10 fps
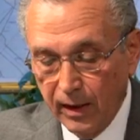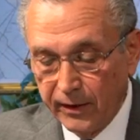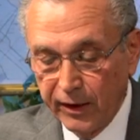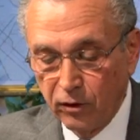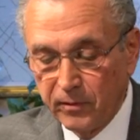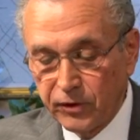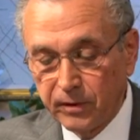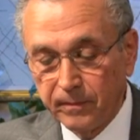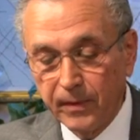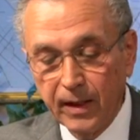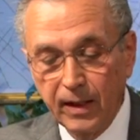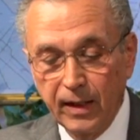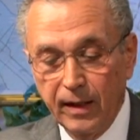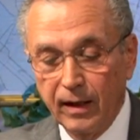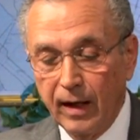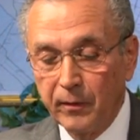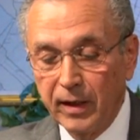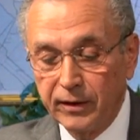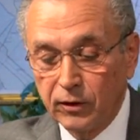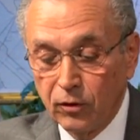Thank you, Bishop. I would
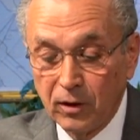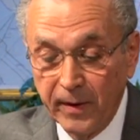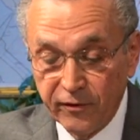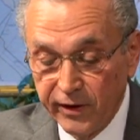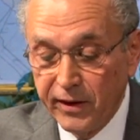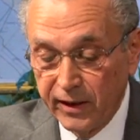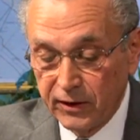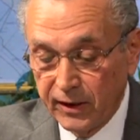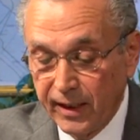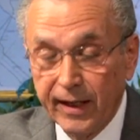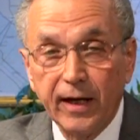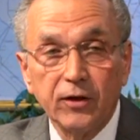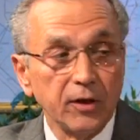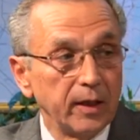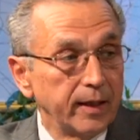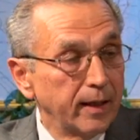like to talk about three things today, actually.